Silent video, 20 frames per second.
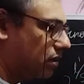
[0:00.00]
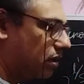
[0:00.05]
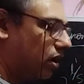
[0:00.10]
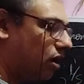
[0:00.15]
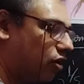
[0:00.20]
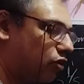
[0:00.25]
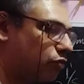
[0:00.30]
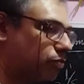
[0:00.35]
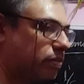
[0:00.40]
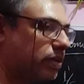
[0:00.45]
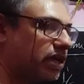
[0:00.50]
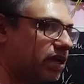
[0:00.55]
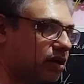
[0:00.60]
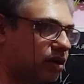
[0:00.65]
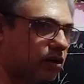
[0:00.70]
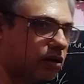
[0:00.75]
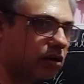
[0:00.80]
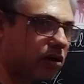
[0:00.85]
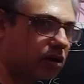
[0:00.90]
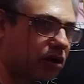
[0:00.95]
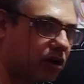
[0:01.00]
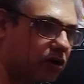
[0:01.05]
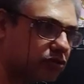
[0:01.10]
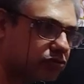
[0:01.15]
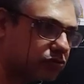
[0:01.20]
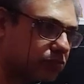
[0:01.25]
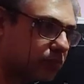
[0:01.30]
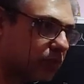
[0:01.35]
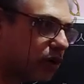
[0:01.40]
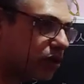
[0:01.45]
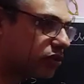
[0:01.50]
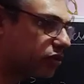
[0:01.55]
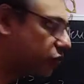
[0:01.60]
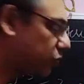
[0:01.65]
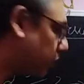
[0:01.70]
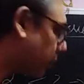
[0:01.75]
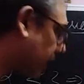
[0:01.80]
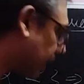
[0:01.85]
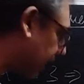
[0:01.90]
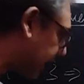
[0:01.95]
how big or how small
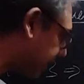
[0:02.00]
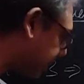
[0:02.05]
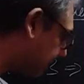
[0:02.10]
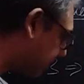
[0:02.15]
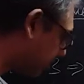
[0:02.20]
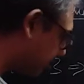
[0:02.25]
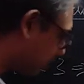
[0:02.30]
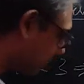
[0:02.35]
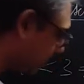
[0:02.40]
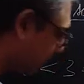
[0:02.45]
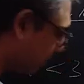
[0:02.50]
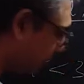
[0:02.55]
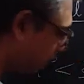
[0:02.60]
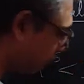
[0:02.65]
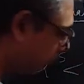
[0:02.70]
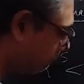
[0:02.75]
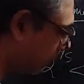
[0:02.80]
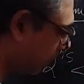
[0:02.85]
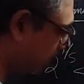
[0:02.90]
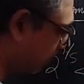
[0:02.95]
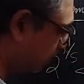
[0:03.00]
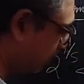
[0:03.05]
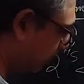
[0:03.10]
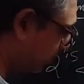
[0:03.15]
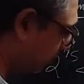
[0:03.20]
should X itself be?